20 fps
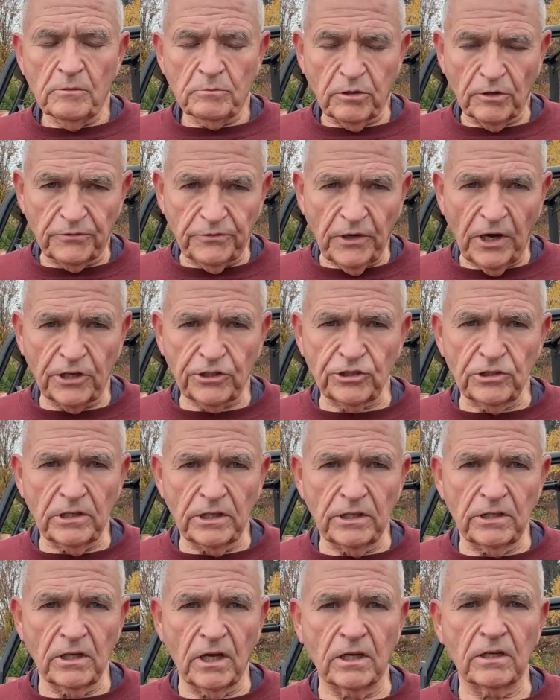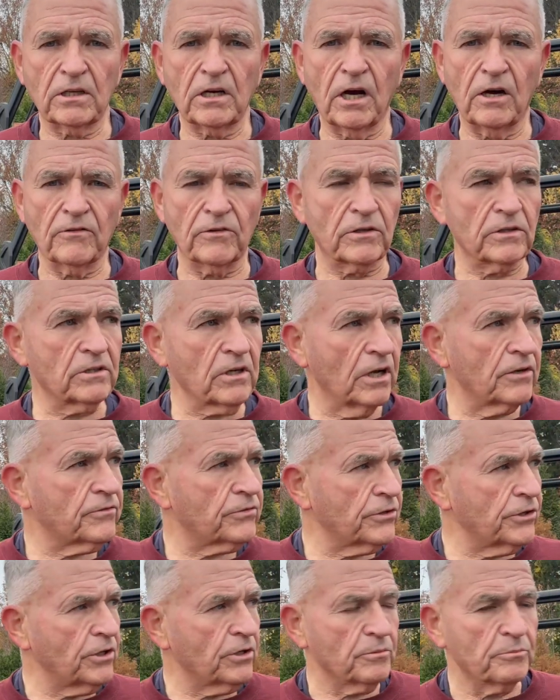professionally done cover done
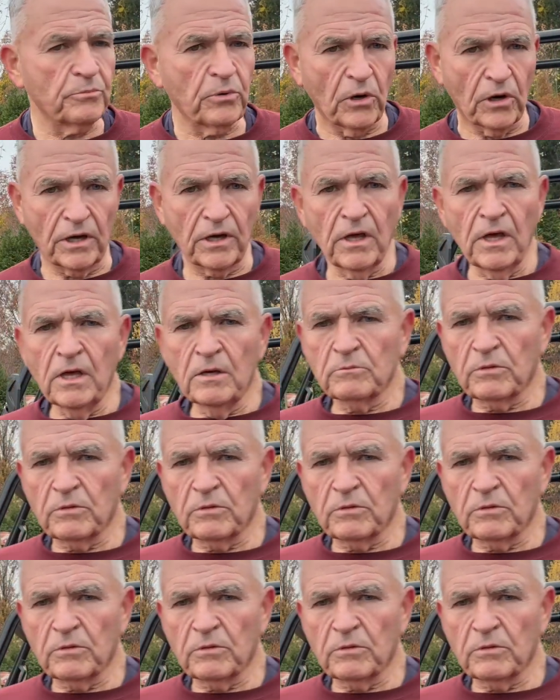for your book.